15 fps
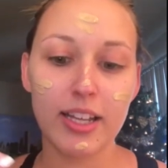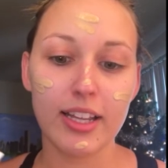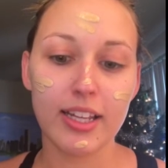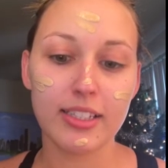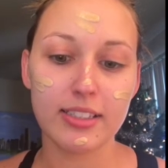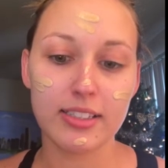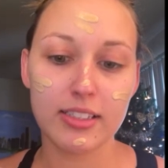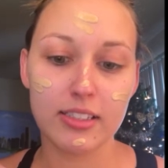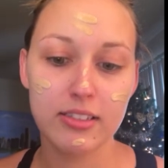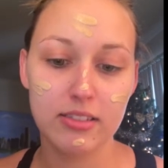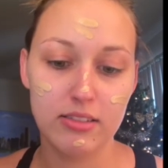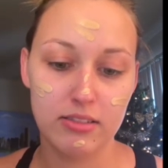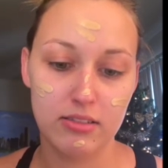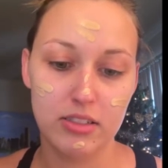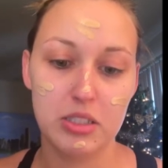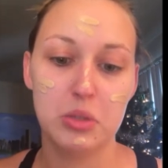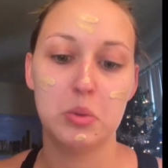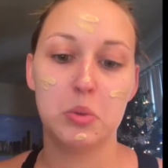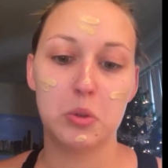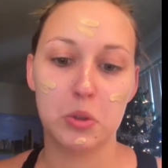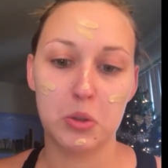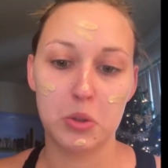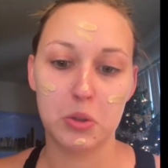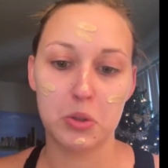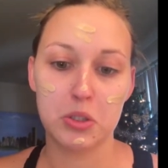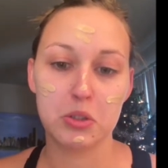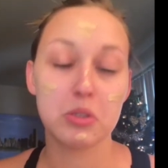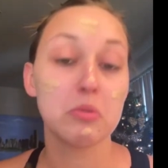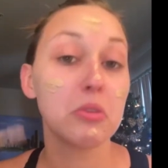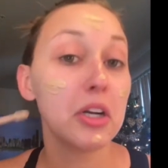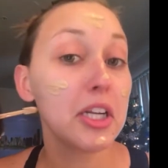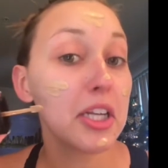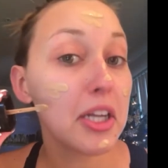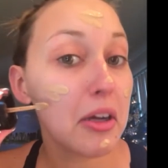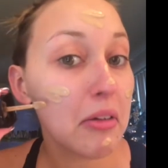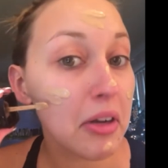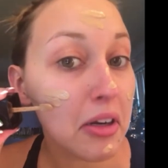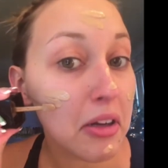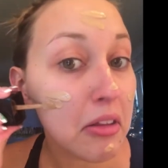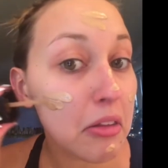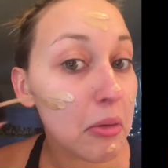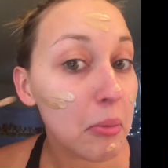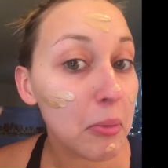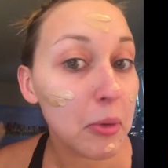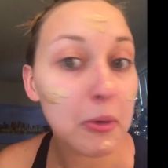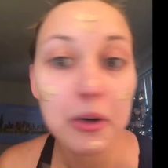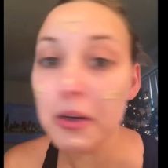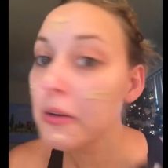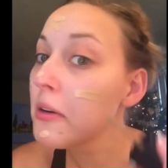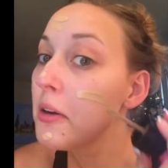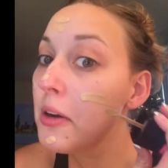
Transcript: this. It's running out, I need some more.